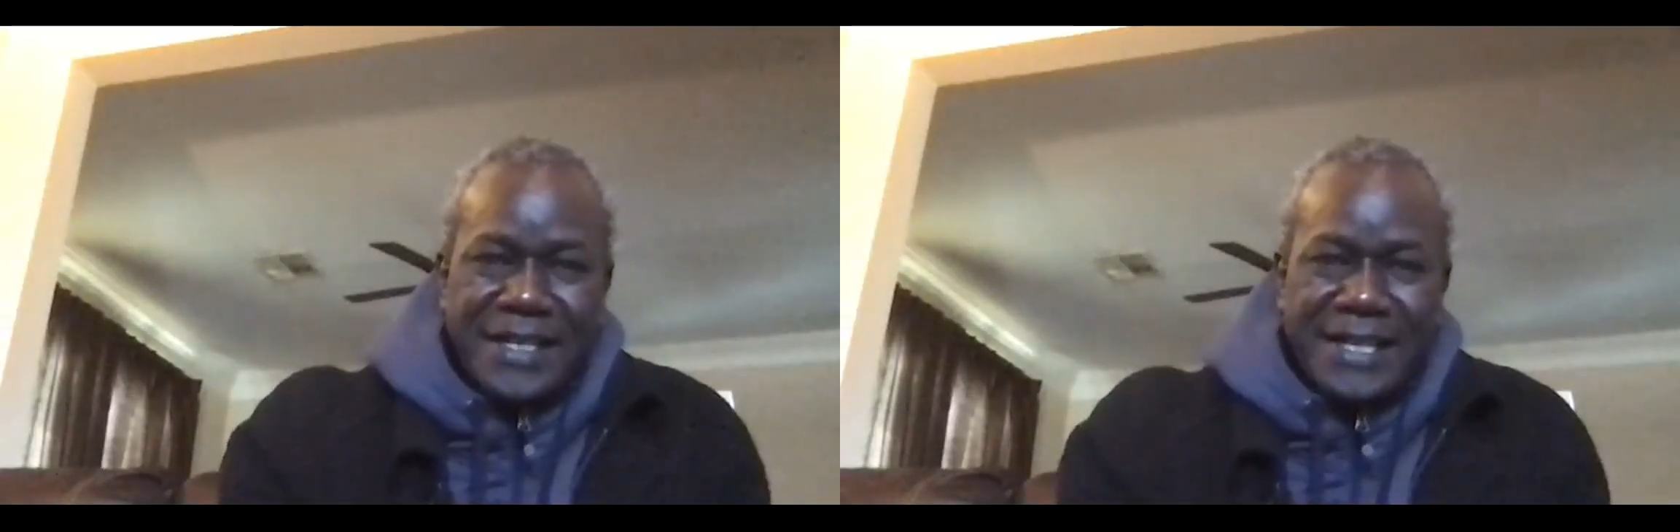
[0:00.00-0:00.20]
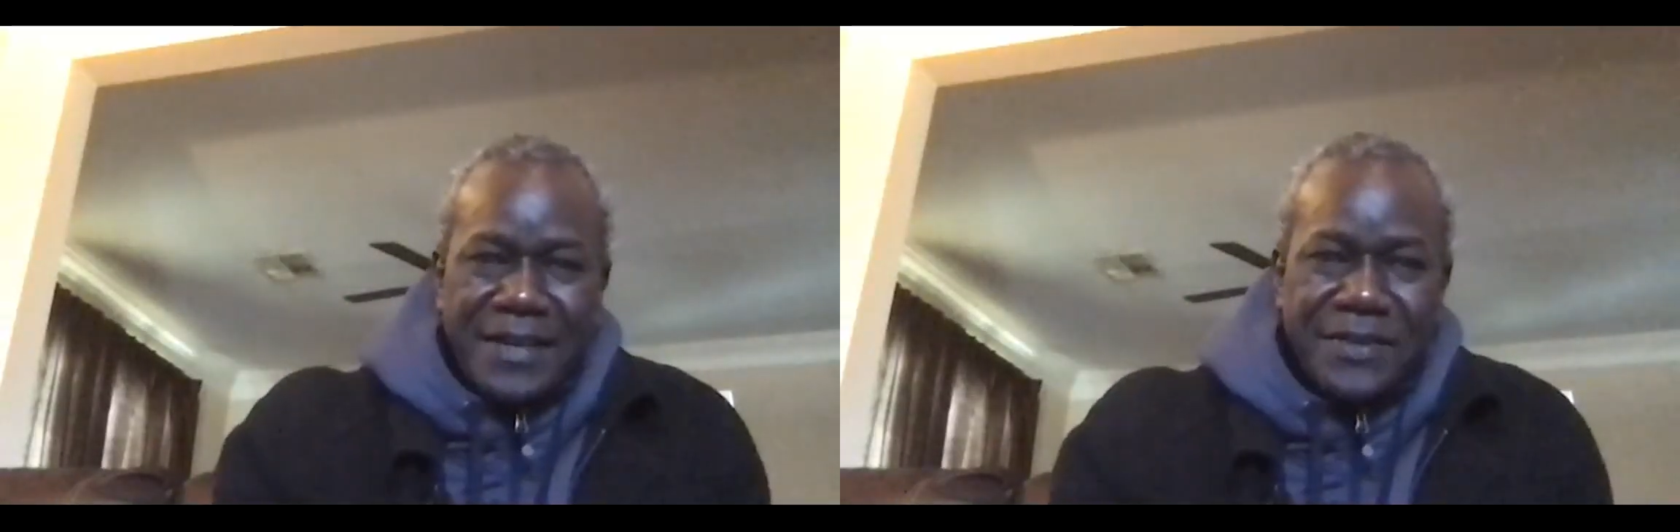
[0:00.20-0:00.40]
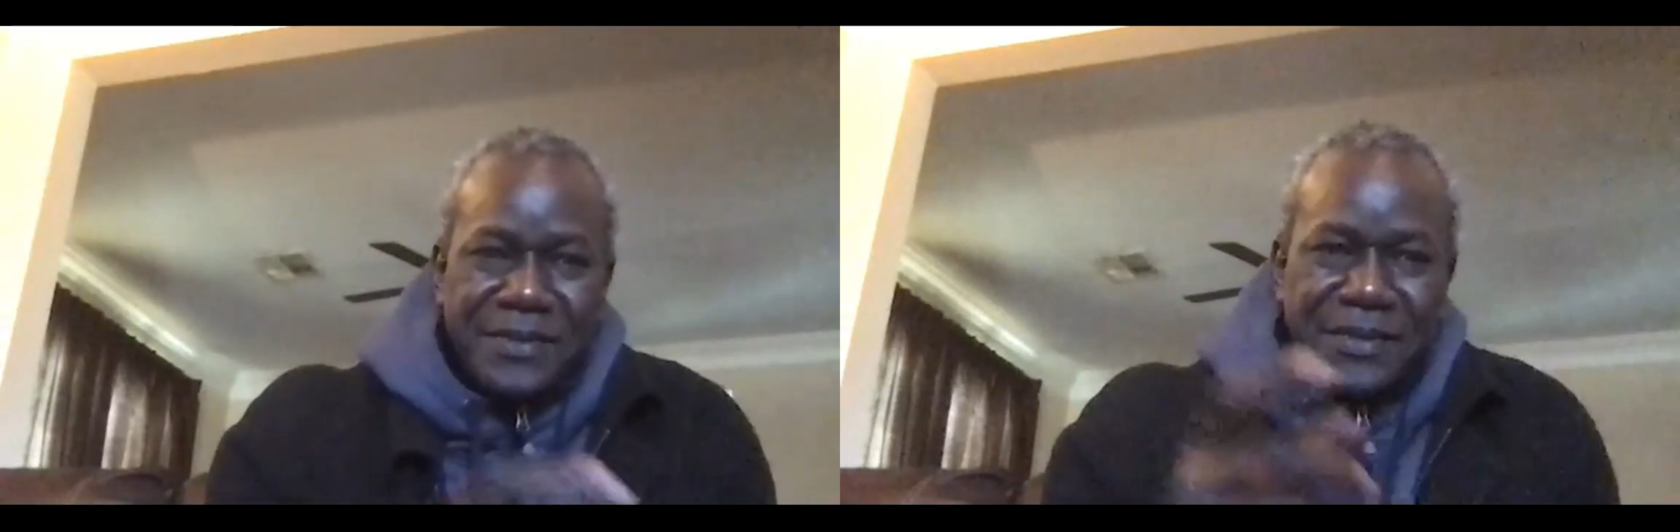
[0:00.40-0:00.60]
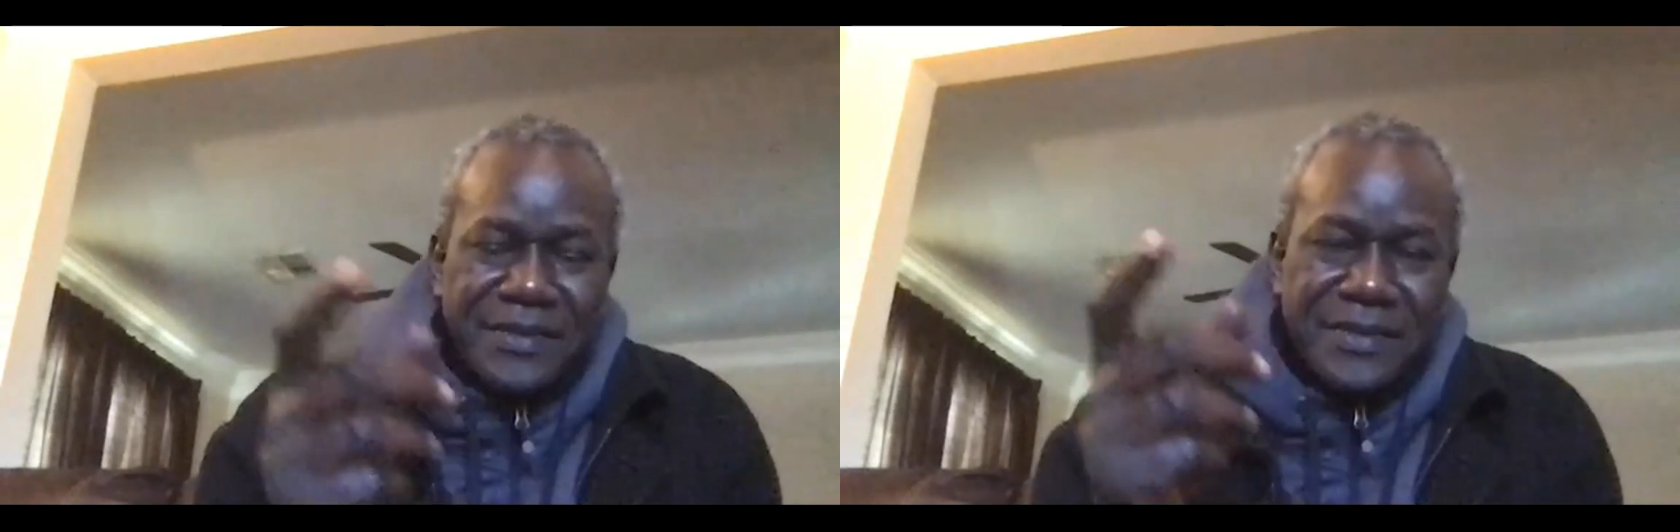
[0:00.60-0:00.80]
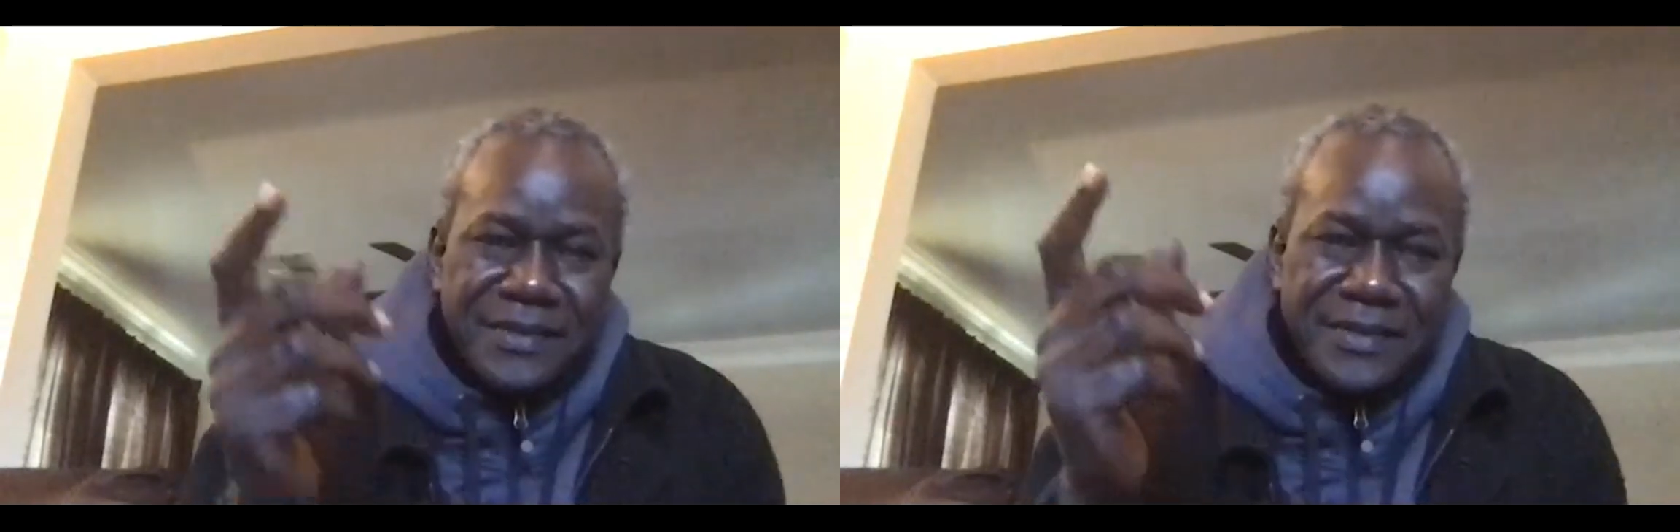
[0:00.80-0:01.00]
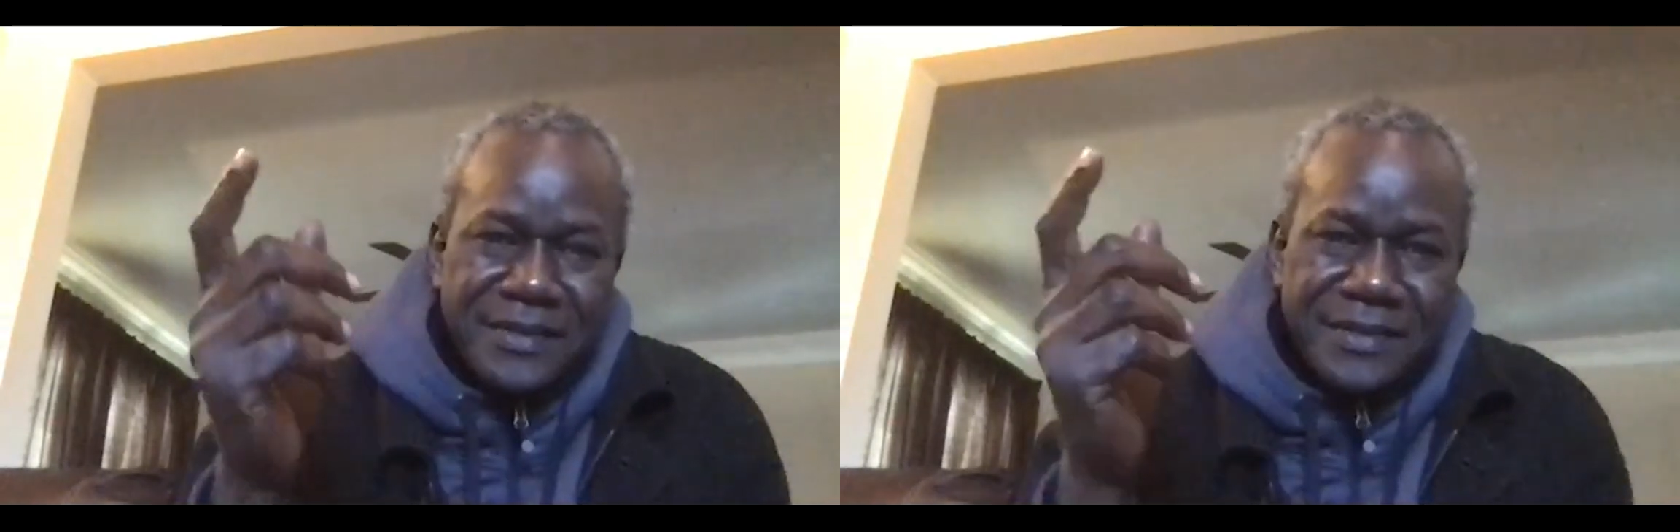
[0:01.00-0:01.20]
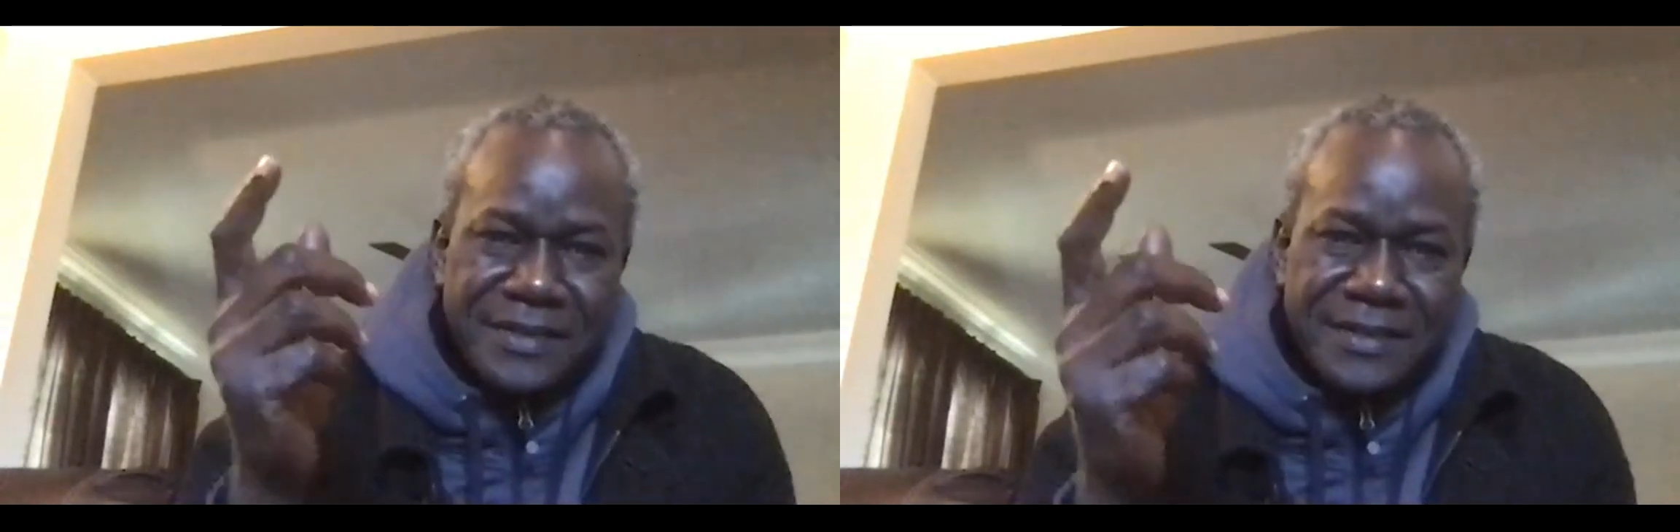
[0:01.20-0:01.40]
I tried to, to, to, to,